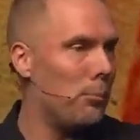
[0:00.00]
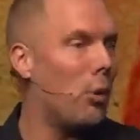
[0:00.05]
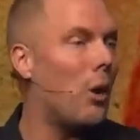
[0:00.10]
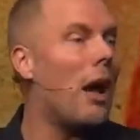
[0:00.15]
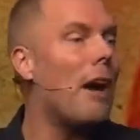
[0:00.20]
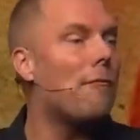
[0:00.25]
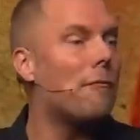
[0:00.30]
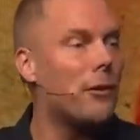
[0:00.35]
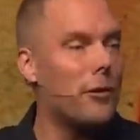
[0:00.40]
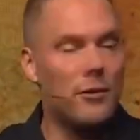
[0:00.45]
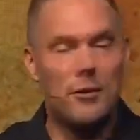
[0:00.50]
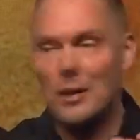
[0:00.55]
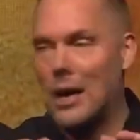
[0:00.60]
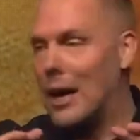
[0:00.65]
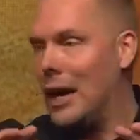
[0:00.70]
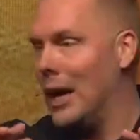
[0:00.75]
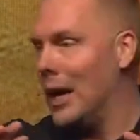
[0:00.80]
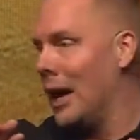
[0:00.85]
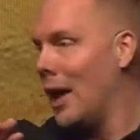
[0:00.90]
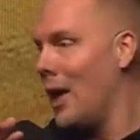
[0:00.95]

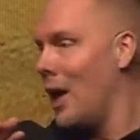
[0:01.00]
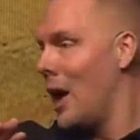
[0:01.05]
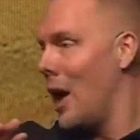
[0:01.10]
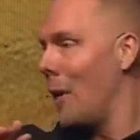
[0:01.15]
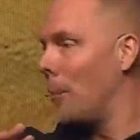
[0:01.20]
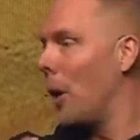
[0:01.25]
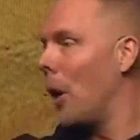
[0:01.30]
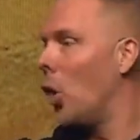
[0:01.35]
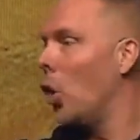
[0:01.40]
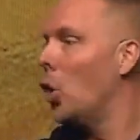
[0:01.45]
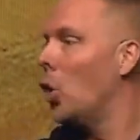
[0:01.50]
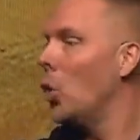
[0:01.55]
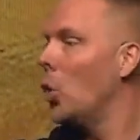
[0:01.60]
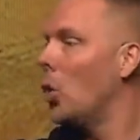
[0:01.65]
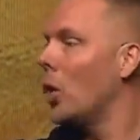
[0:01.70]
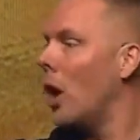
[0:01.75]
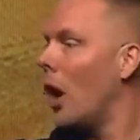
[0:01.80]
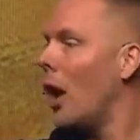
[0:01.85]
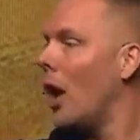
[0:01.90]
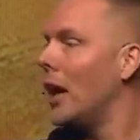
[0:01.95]
prophesying about
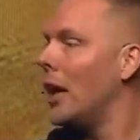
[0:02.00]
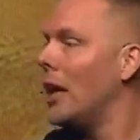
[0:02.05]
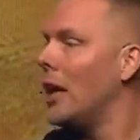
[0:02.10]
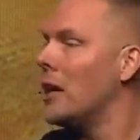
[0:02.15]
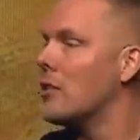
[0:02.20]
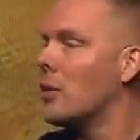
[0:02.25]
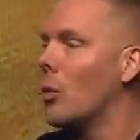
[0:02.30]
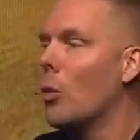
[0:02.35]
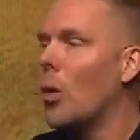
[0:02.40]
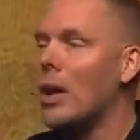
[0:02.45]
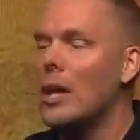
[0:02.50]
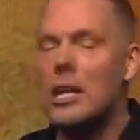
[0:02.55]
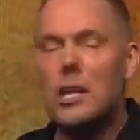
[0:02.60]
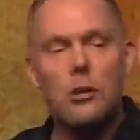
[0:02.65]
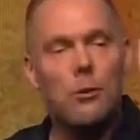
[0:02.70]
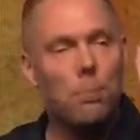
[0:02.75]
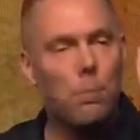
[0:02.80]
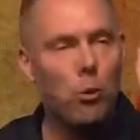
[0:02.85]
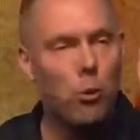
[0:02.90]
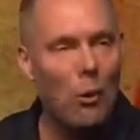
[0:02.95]
who God is and what
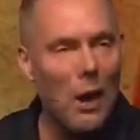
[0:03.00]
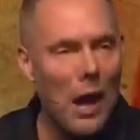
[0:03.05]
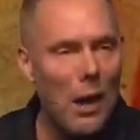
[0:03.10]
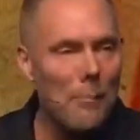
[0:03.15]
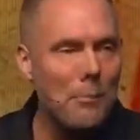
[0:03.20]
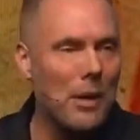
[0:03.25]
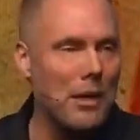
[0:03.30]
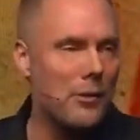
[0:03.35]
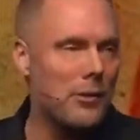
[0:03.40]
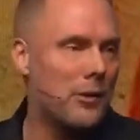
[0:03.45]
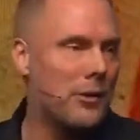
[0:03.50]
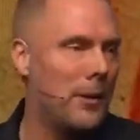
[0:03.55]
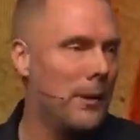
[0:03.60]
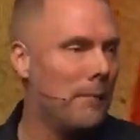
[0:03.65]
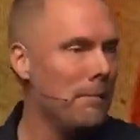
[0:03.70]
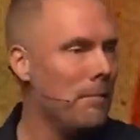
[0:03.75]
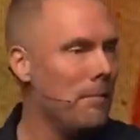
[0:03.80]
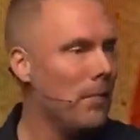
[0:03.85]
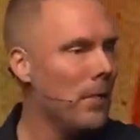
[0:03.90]
he's promised